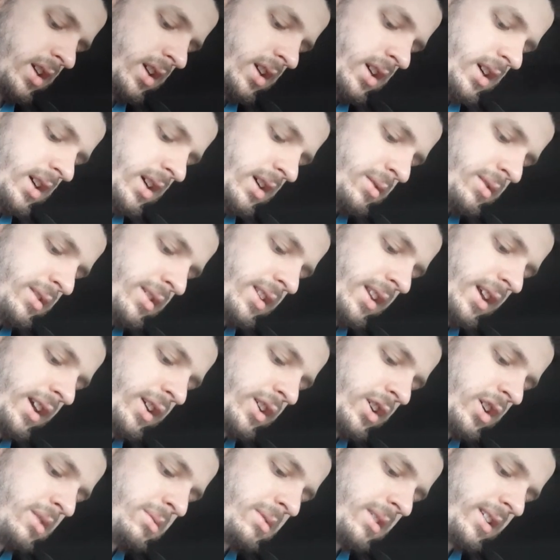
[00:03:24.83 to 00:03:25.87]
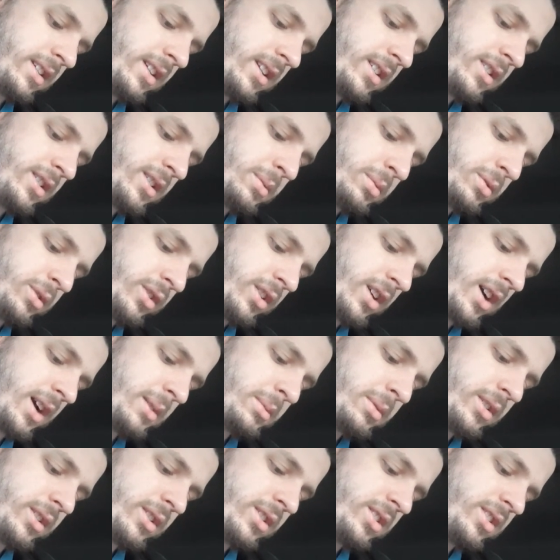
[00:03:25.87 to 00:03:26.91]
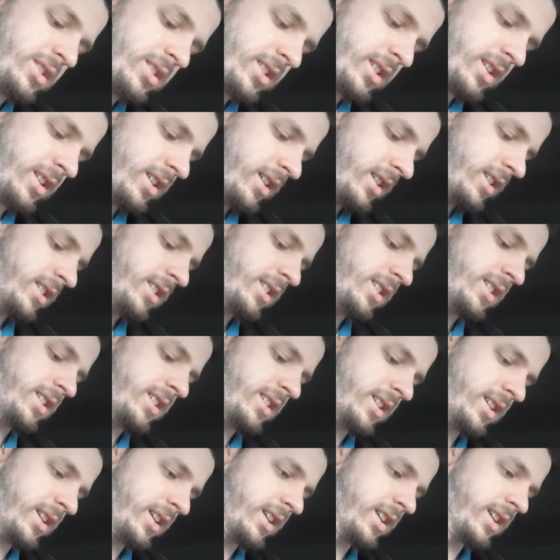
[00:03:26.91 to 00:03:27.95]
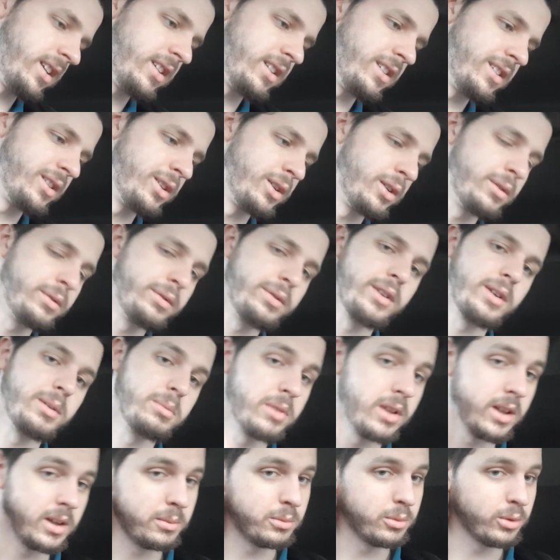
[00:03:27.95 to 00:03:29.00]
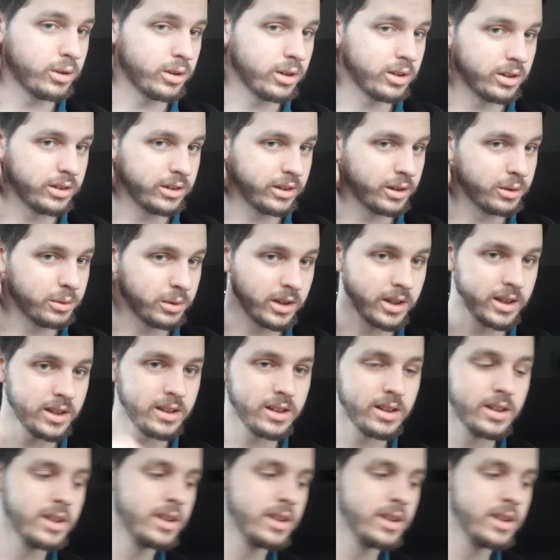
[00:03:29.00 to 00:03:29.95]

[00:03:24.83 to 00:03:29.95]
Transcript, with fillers: Uh, I want to thank all my 10 subscribers and hopefully many more on their way.